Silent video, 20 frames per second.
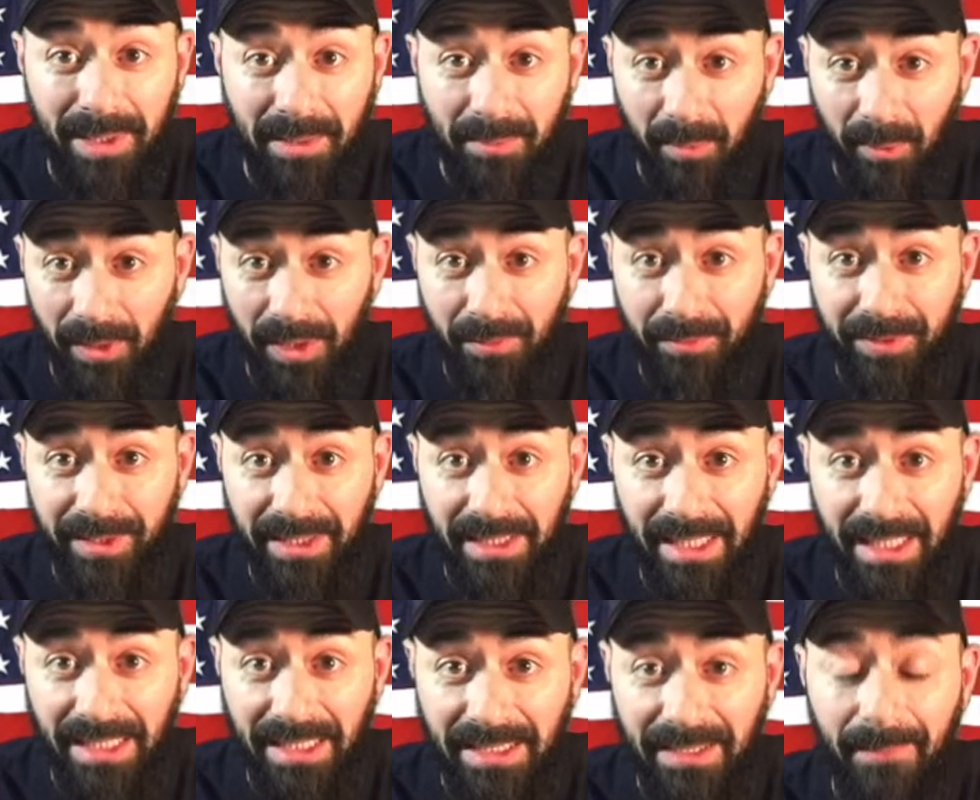people every
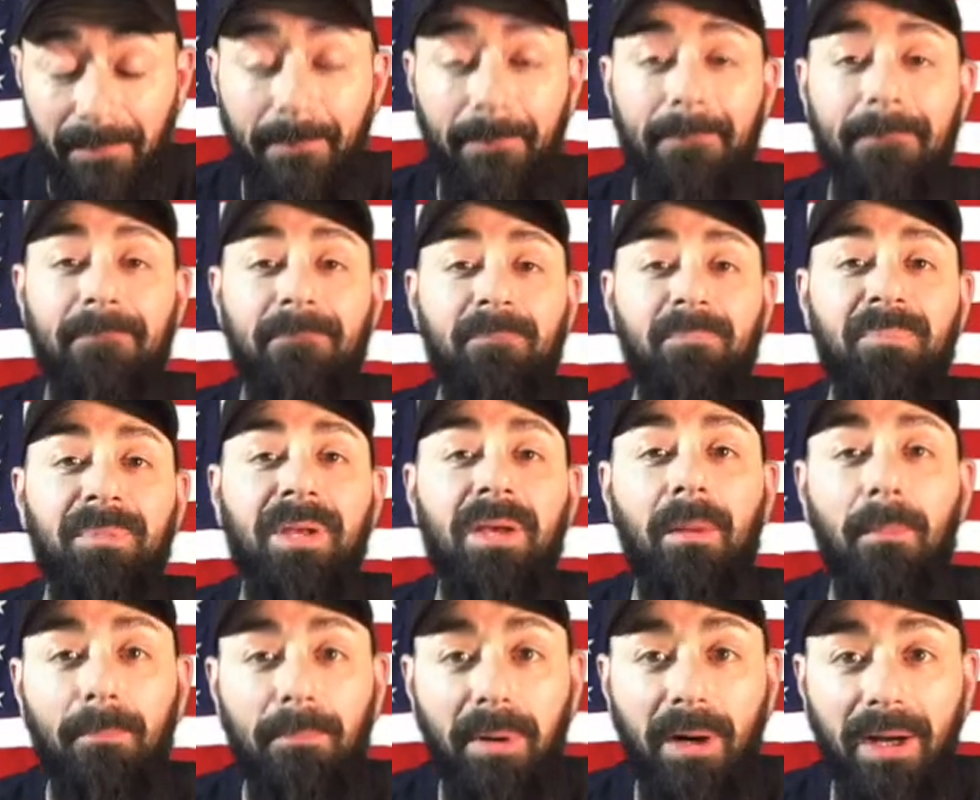day.
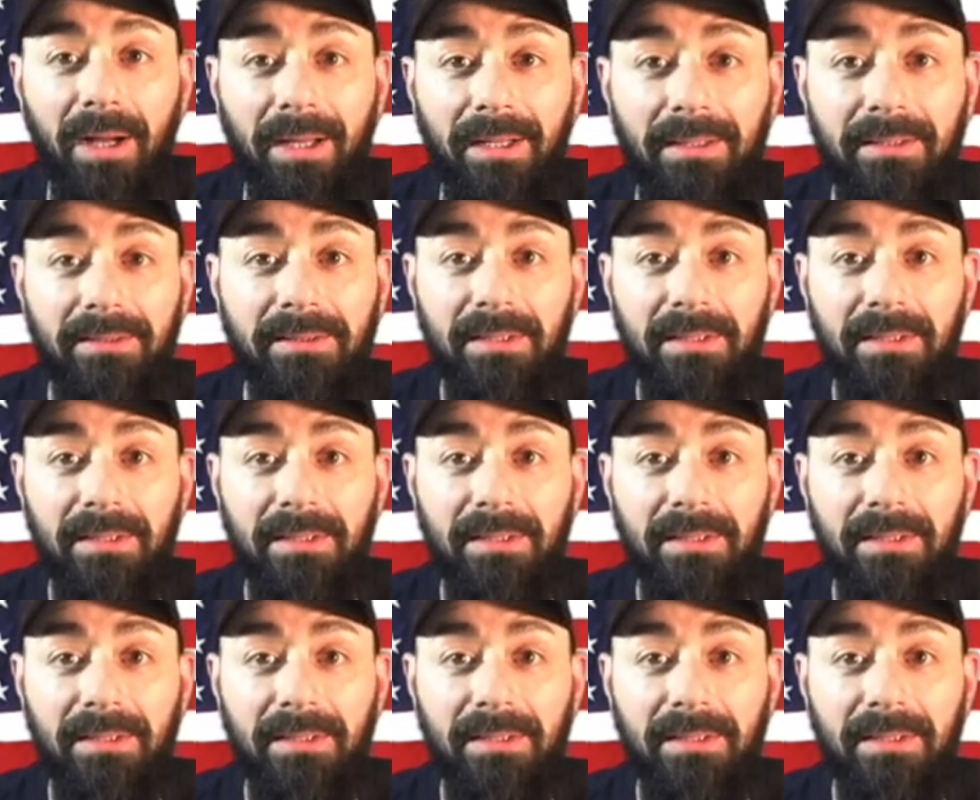But